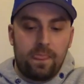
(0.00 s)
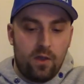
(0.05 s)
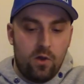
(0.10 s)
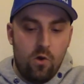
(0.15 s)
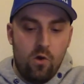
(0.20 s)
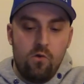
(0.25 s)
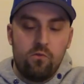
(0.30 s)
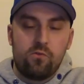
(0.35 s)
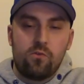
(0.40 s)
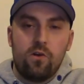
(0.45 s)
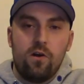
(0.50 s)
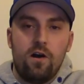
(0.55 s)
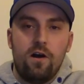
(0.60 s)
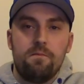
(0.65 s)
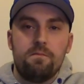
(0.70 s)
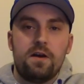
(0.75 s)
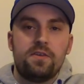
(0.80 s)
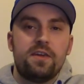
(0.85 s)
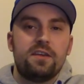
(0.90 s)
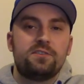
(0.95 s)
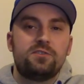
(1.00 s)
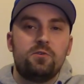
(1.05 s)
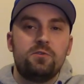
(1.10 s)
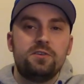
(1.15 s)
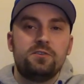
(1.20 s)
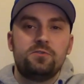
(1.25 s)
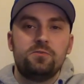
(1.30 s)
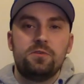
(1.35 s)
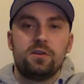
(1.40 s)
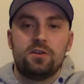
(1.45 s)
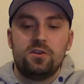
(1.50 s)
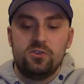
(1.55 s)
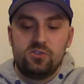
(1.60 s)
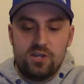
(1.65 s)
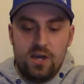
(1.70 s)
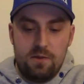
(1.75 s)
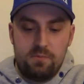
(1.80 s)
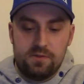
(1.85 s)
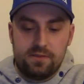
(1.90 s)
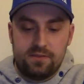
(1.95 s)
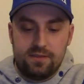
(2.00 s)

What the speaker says: Overall, I think Sony's doing a good job with